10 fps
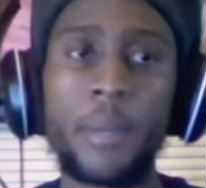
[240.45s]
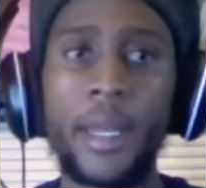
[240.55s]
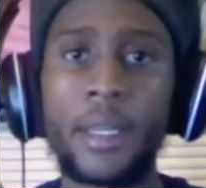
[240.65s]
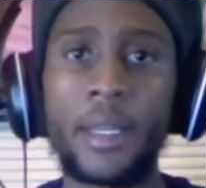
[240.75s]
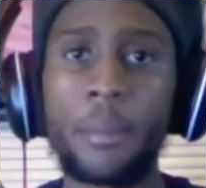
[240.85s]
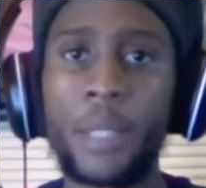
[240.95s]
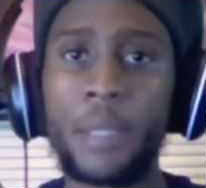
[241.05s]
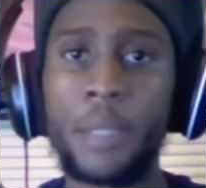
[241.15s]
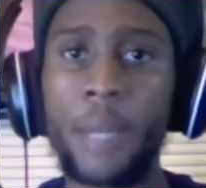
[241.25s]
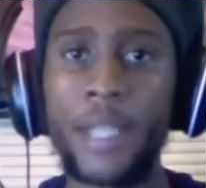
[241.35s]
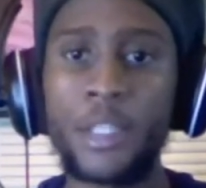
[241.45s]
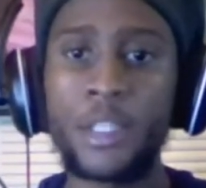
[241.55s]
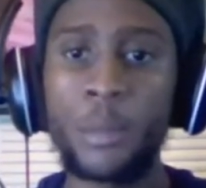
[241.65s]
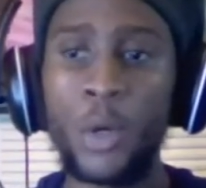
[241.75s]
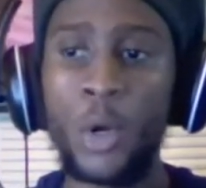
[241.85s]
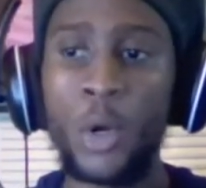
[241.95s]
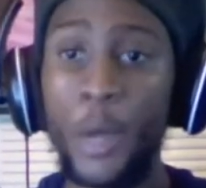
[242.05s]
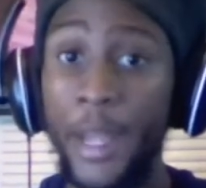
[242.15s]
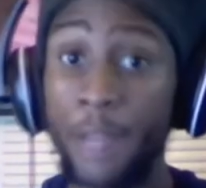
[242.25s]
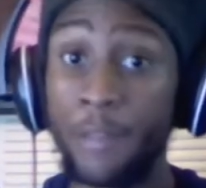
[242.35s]
and play basketball
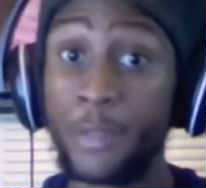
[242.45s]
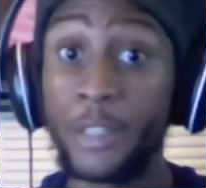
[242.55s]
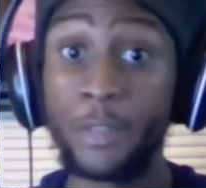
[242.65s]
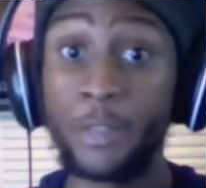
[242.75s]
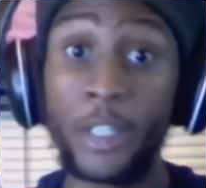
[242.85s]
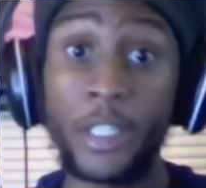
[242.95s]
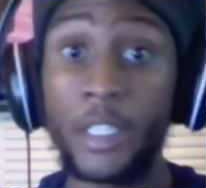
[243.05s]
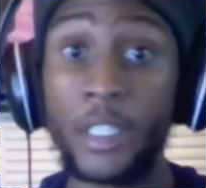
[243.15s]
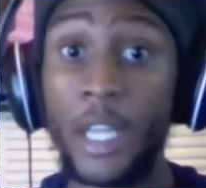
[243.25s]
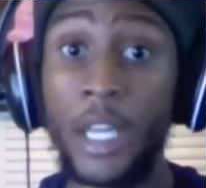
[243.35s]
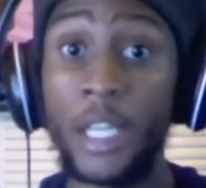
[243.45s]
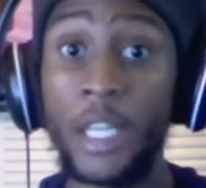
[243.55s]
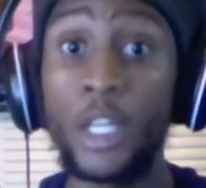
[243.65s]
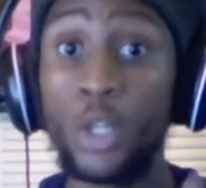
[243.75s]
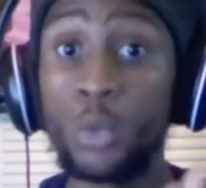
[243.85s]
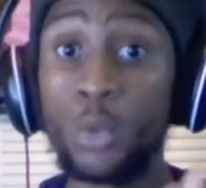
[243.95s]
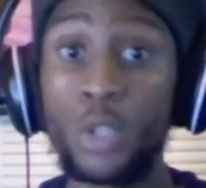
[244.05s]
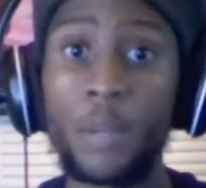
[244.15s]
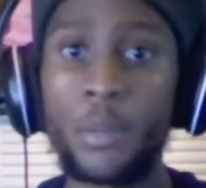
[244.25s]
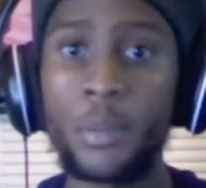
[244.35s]
every fucking day, do
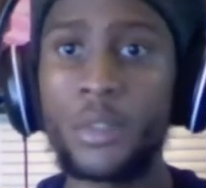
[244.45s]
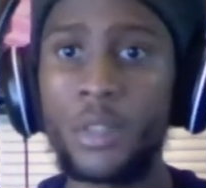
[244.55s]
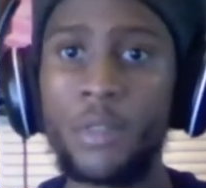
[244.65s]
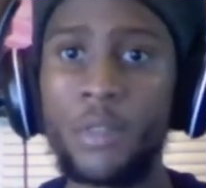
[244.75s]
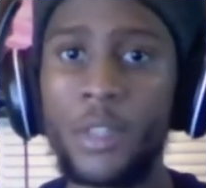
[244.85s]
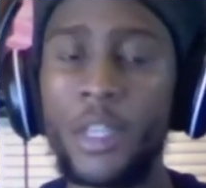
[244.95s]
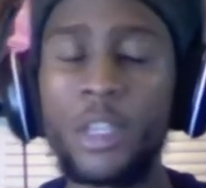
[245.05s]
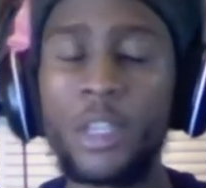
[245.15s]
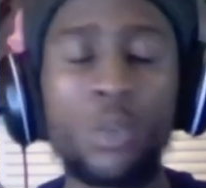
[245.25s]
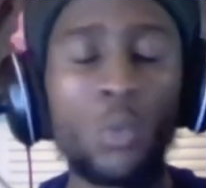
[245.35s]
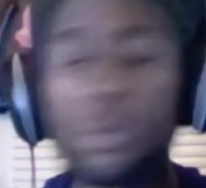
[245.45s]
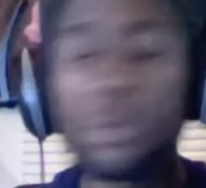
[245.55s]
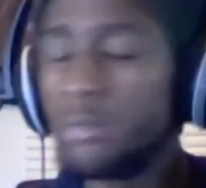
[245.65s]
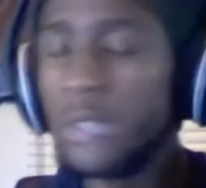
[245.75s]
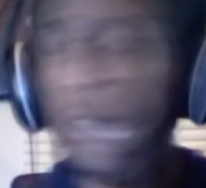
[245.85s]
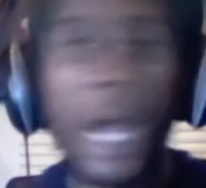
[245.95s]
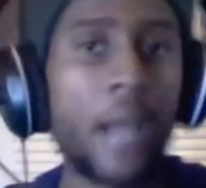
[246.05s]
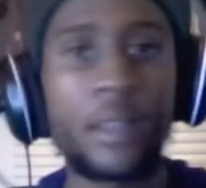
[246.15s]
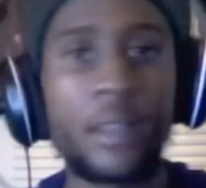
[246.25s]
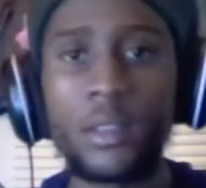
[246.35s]
jumpers, stuff like that,
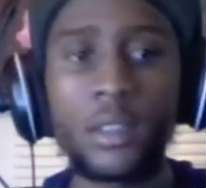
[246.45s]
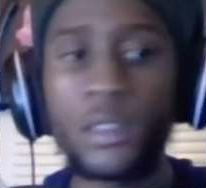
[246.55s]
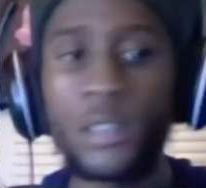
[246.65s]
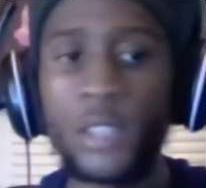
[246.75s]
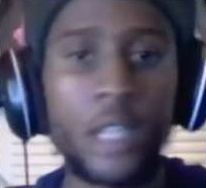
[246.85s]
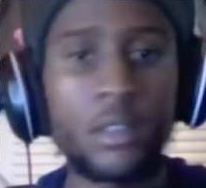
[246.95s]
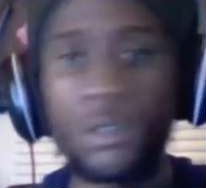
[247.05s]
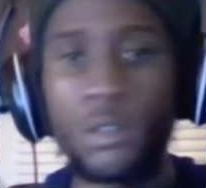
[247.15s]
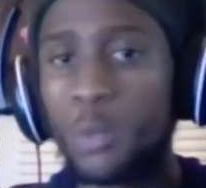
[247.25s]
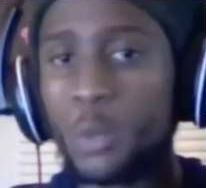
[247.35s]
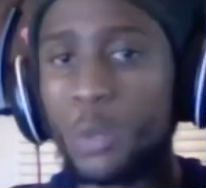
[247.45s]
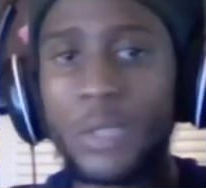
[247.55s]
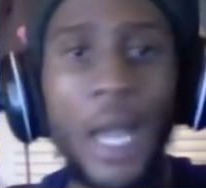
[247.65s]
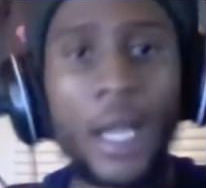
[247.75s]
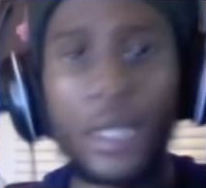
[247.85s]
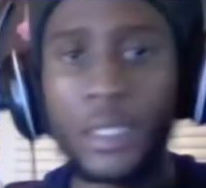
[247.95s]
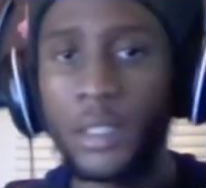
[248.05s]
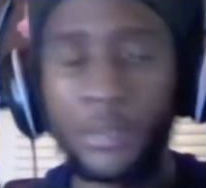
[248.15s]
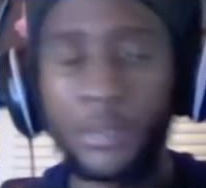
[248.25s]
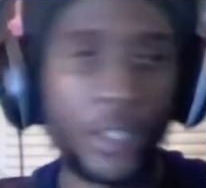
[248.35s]
there's a chance that you will not get
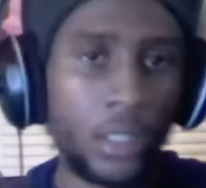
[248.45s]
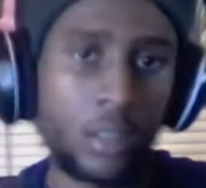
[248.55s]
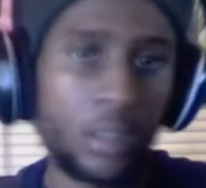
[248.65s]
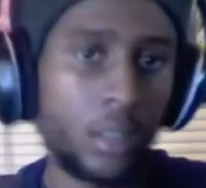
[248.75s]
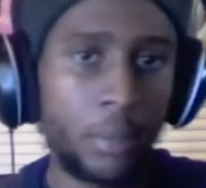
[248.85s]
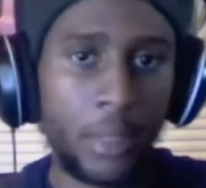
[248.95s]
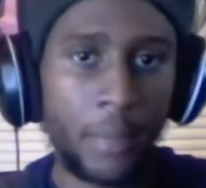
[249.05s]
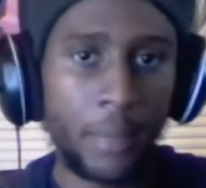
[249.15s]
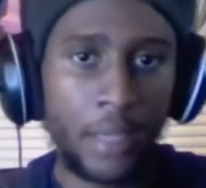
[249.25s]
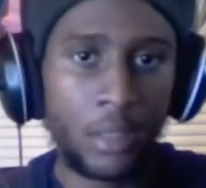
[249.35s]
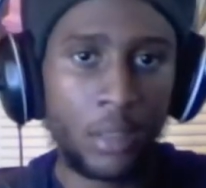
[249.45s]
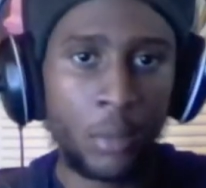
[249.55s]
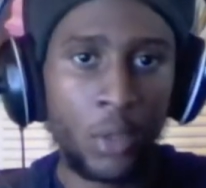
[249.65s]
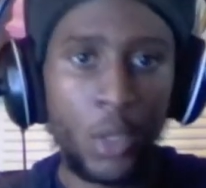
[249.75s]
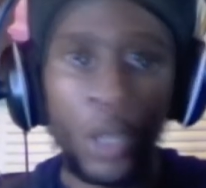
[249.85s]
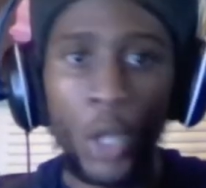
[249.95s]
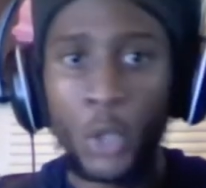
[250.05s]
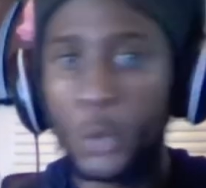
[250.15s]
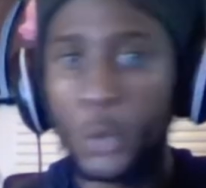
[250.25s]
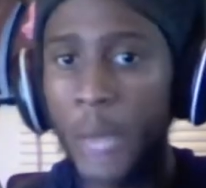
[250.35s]
fucking good at playing basketball. You
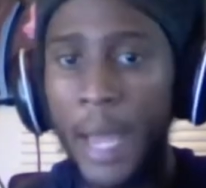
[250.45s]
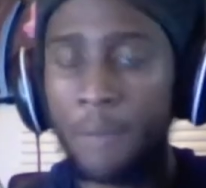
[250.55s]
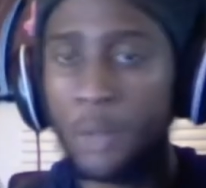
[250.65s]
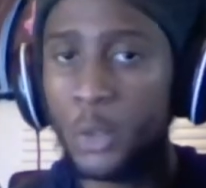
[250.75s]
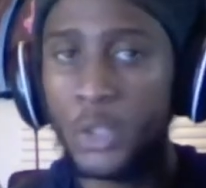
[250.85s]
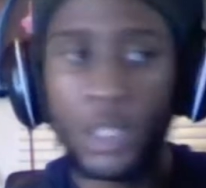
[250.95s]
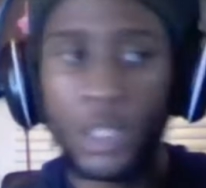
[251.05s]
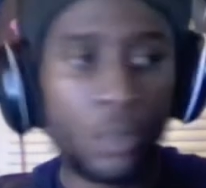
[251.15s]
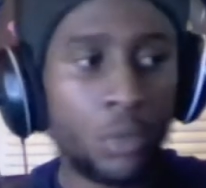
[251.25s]
do not have those skills,